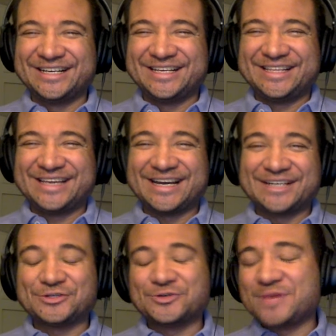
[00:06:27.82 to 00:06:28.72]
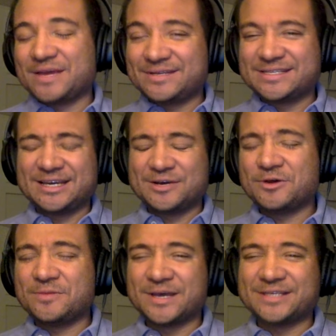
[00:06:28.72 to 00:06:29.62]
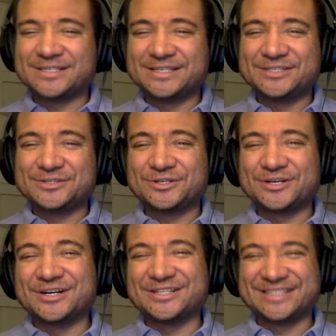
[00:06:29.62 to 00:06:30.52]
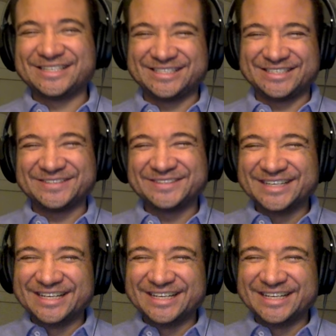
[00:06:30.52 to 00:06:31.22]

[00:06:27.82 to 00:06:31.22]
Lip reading: the actual maybe takeaway message or content? So